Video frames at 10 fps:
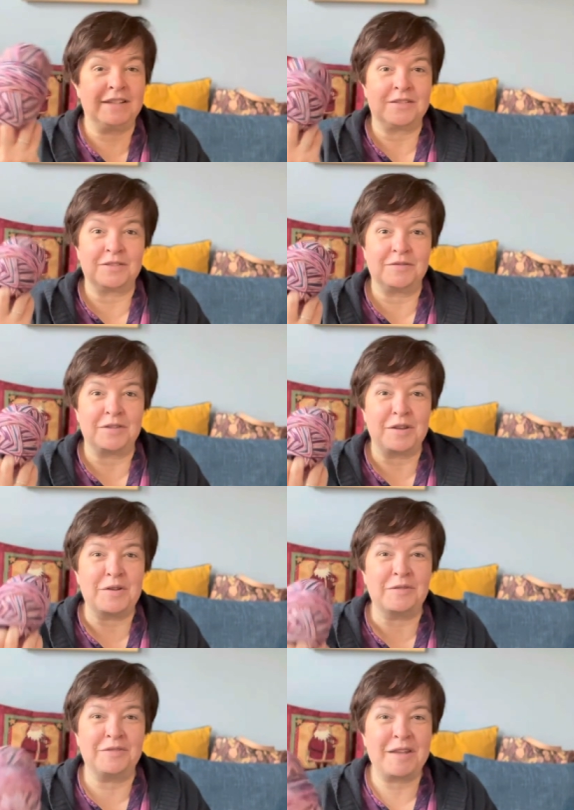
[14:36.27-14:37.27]
socks for your
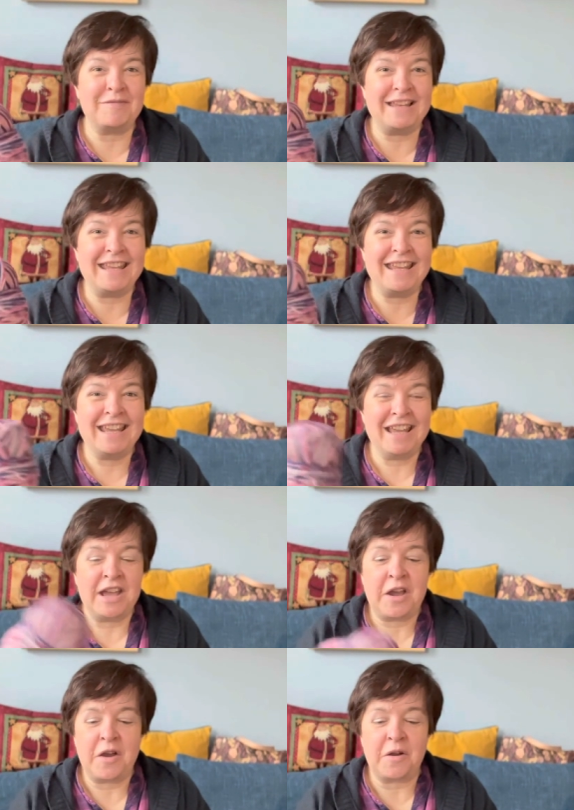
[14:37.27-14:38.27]
whole family,
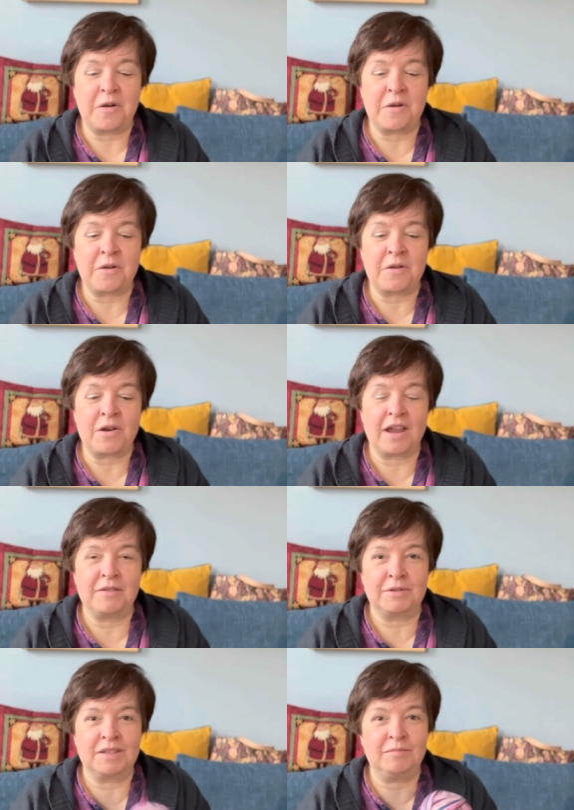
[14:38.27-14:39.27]
or I
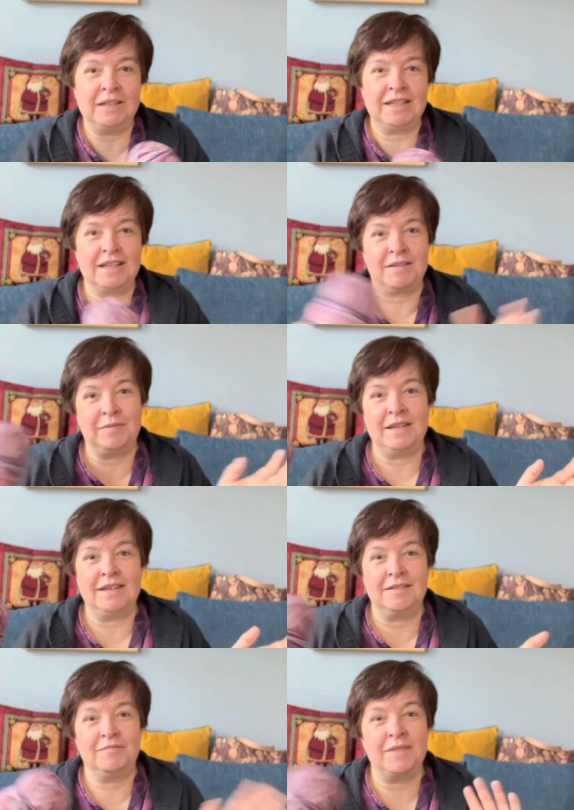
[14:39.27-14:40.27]
will split it up
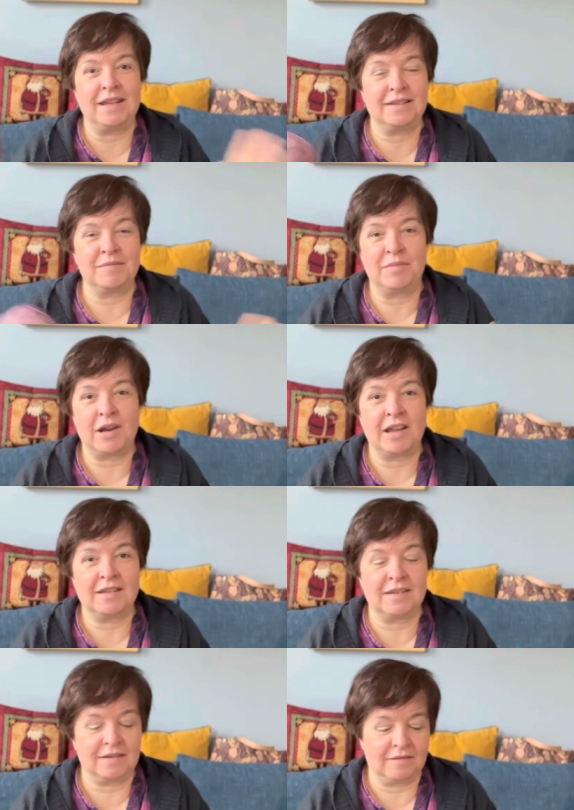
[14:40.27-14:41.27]
and make some
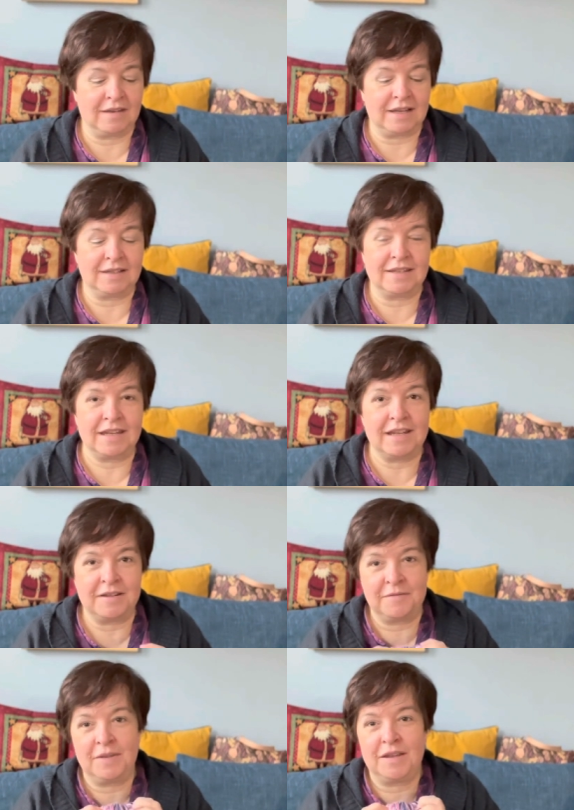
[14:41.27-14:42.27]
prizes next
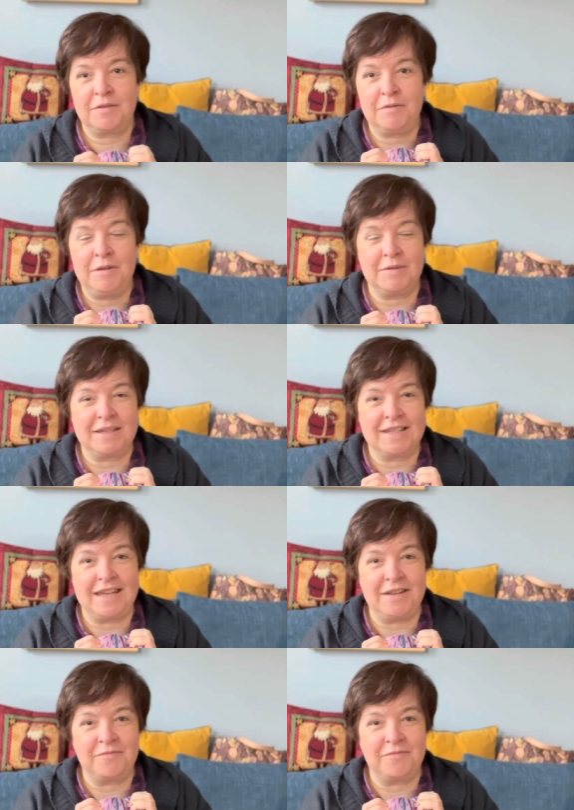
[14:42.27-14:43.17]
year. We will see.